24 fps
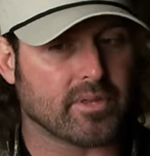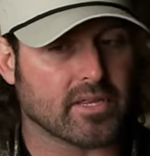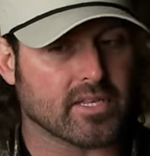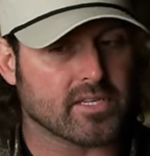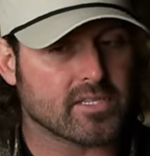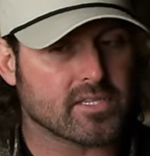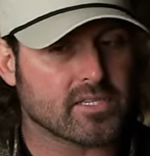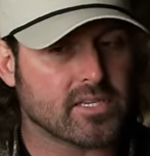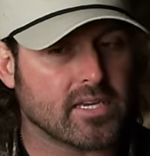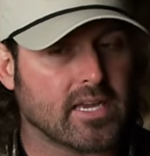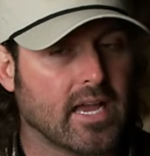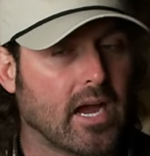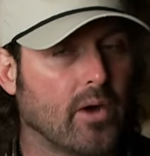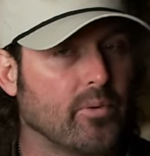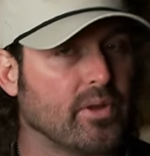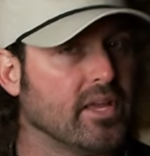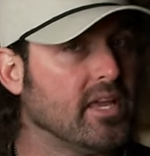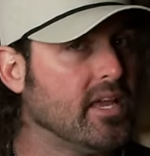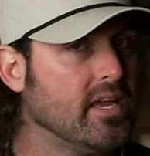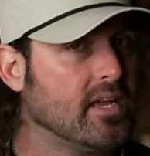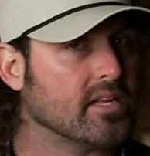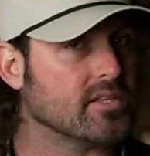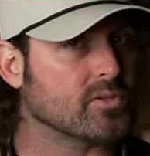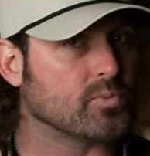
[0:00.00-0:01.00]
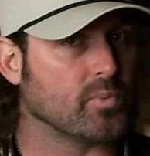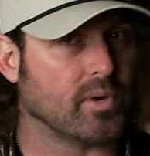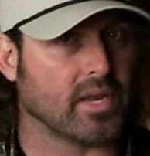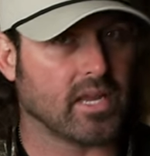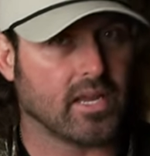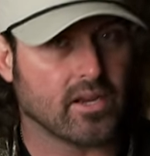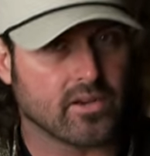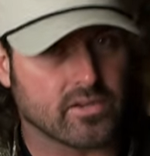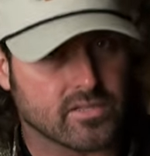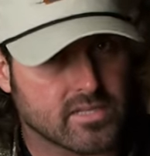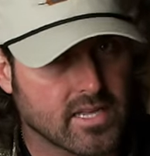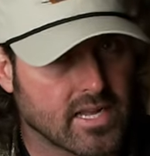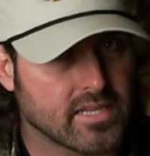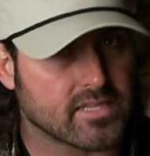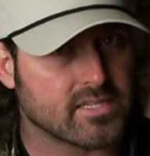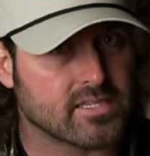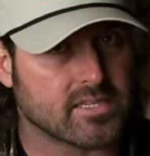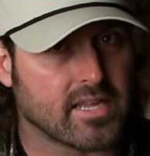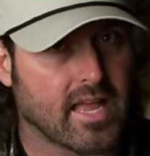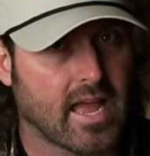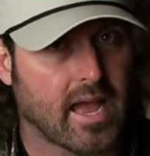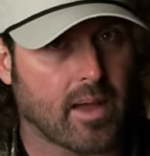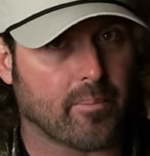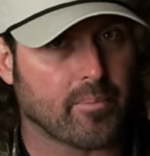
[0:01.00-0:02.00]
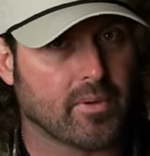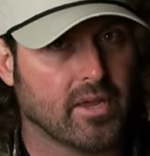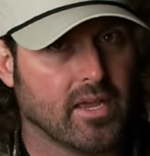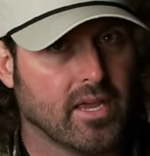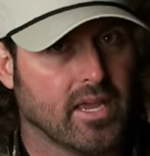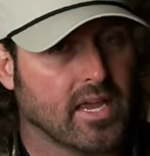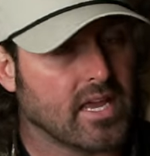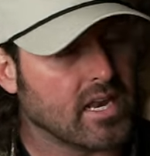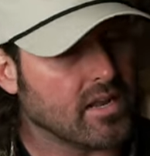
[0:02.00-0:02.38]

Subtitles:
And let's see how he hits when he hears that snap.